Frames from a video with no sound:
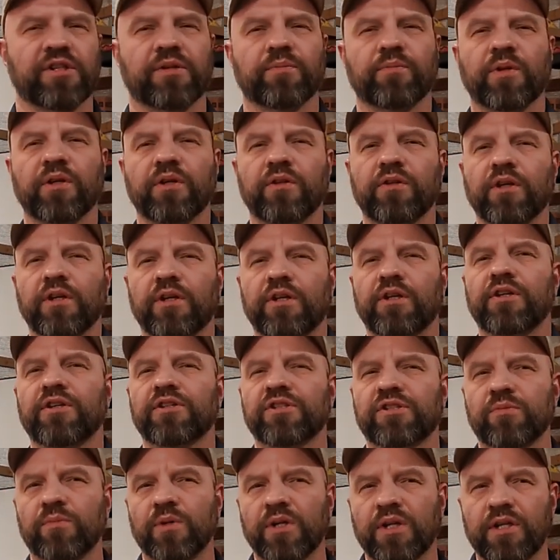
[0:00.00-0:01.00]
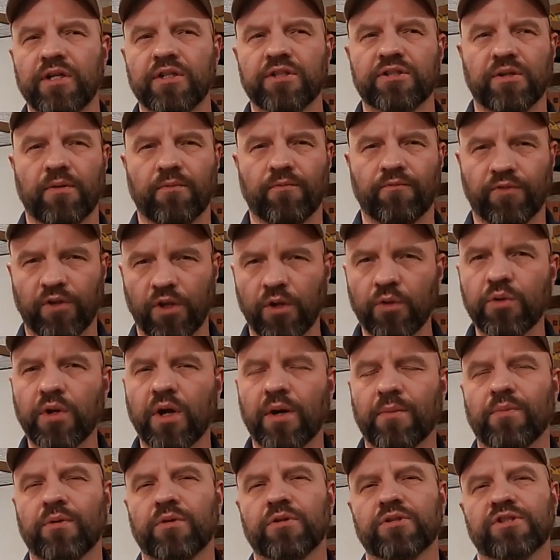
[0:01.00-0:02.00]
something that gives me some flow
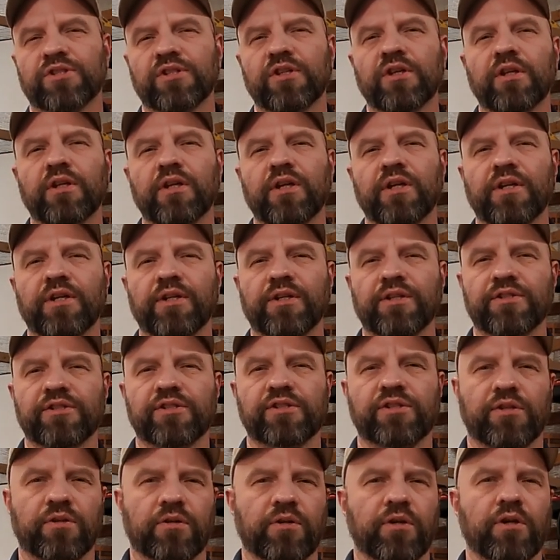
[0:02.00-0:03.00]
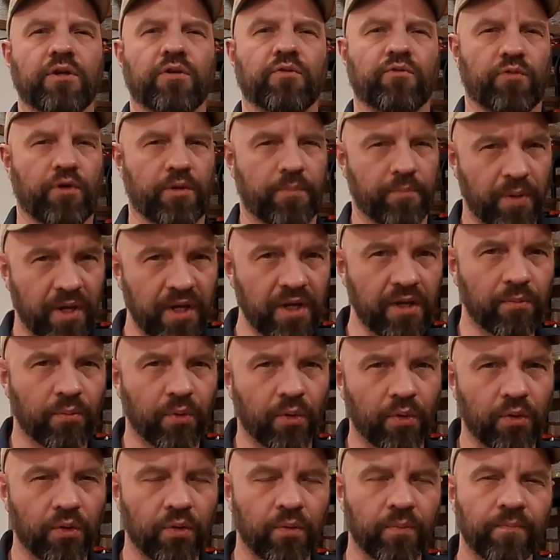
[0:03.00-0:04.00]
numbers that is
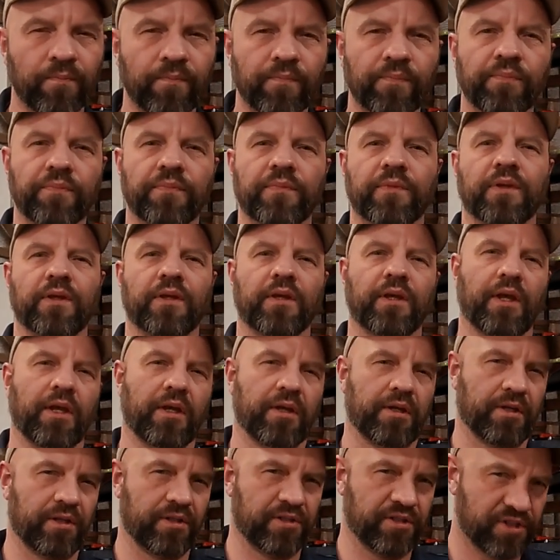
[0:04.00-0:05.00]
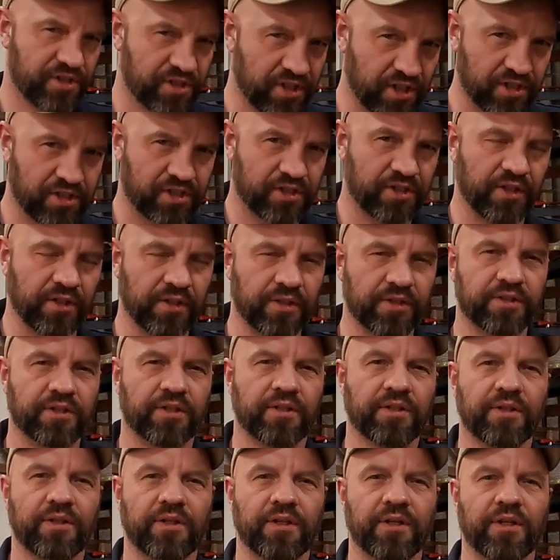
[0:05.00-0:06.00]
repeatable and consistent
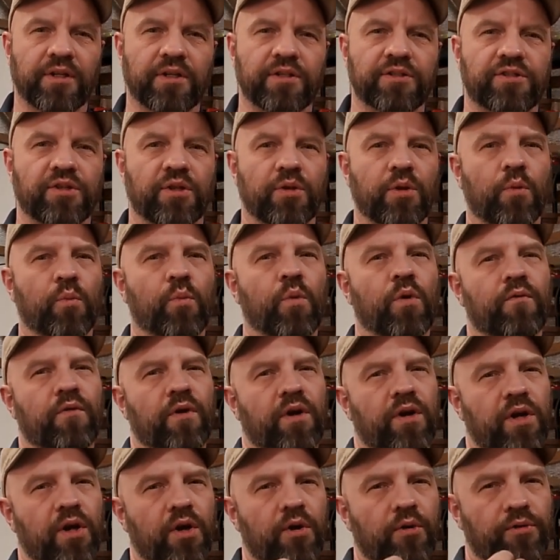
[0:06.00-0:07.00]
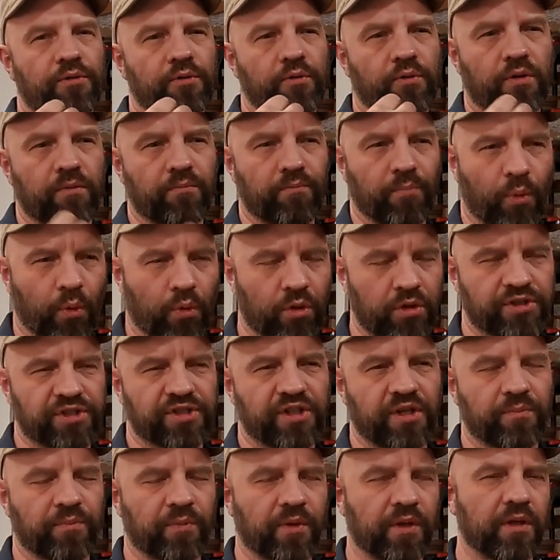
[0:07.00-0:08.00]
so that when I go through and port
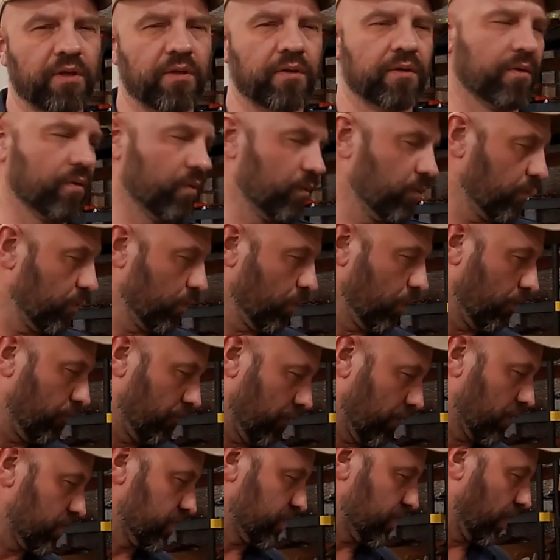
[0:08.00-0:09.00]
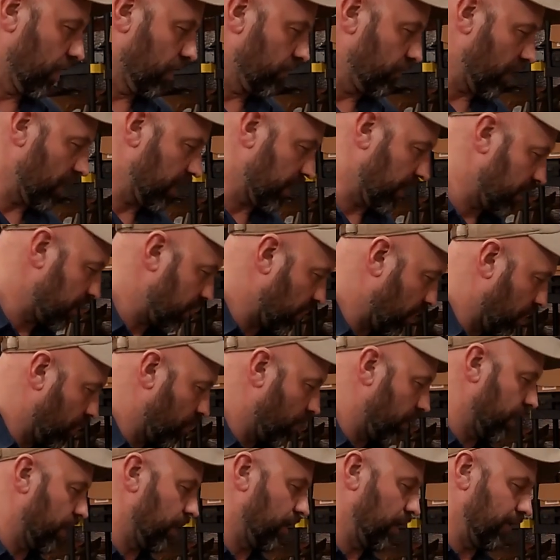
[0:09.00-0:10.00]
something, well, first off, I can
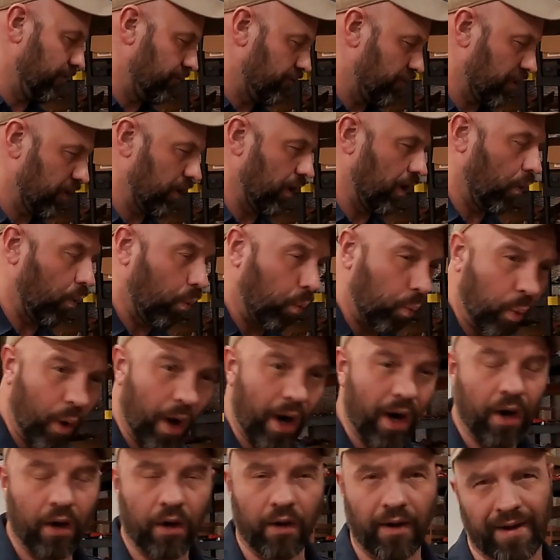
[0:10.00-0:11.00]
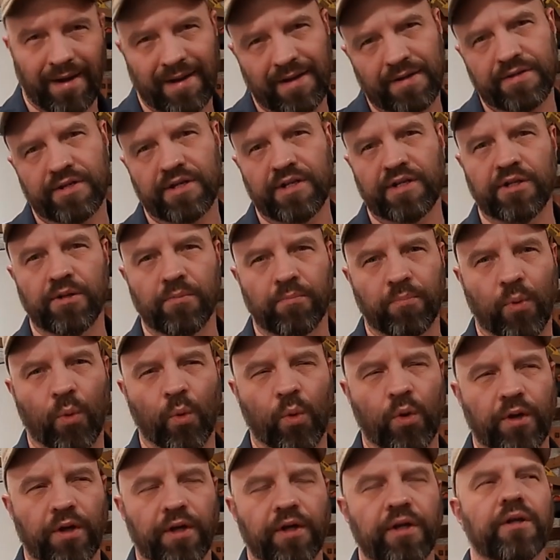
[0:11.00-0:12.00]
go in and figure out where I need to
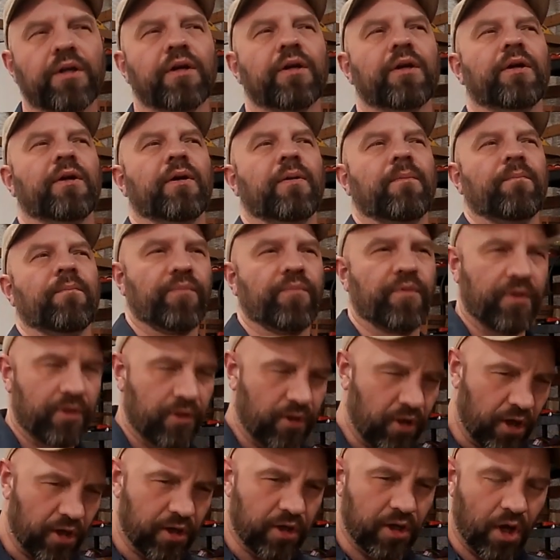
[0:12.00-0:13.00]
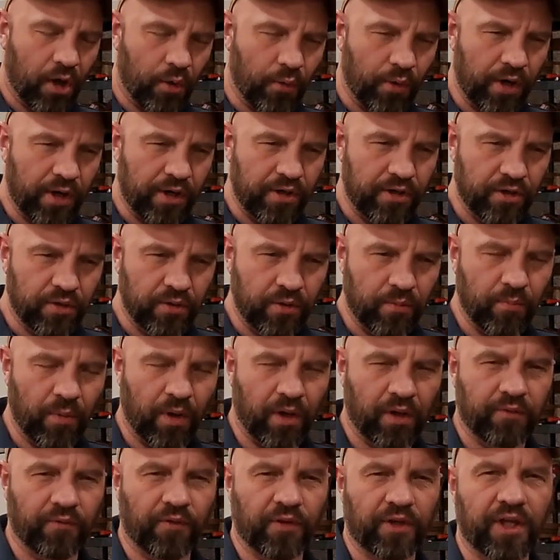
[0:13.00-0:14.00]
port it, then go in and do the
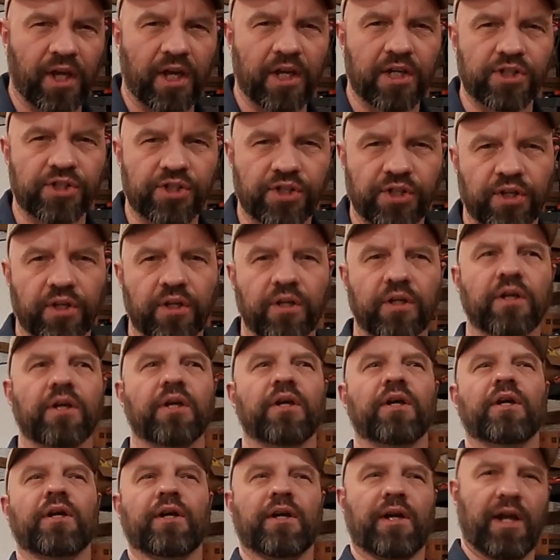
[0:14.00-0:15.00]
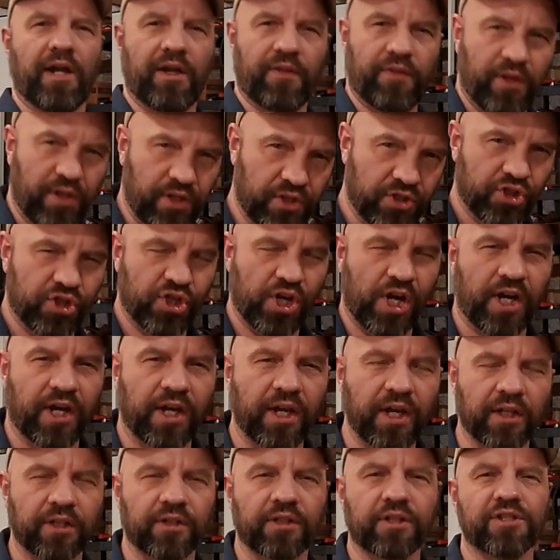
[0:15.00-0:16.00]
modification, and then
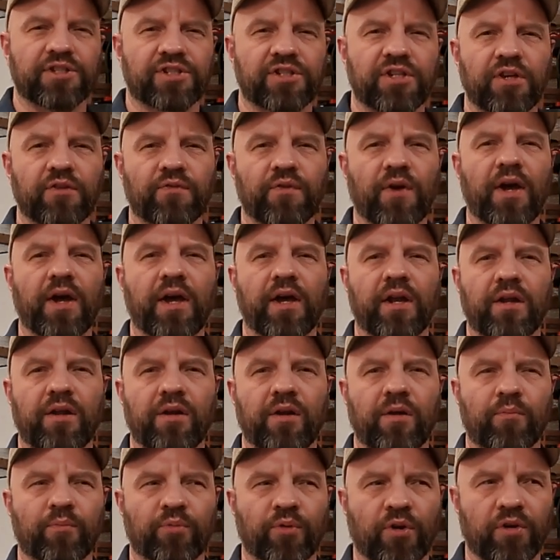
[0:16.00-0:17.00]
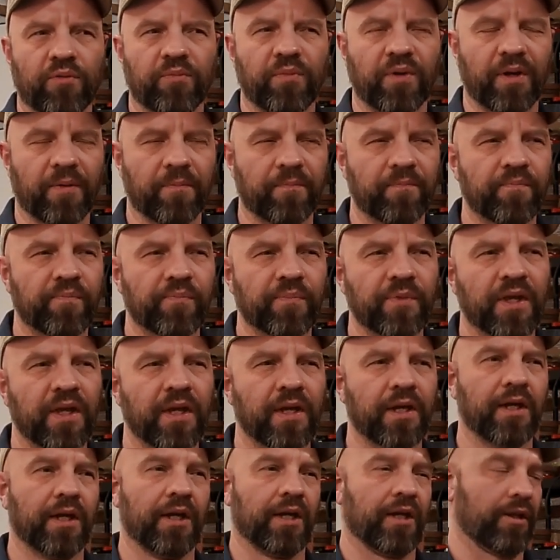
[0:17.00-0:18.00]
check it to see if I had an improvement.
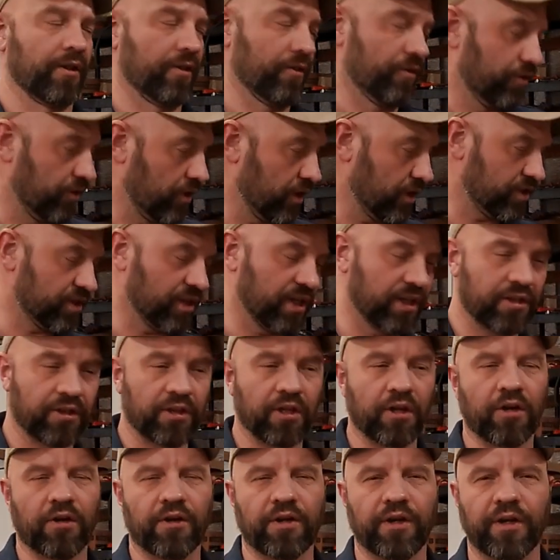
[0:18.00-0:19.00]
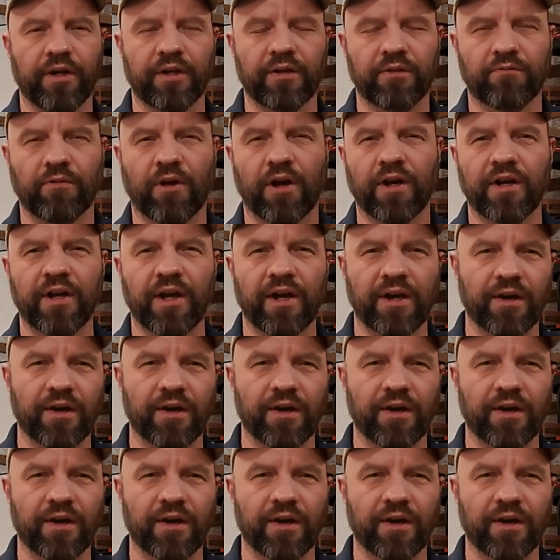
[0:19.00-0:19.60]
This ain't there yet. Right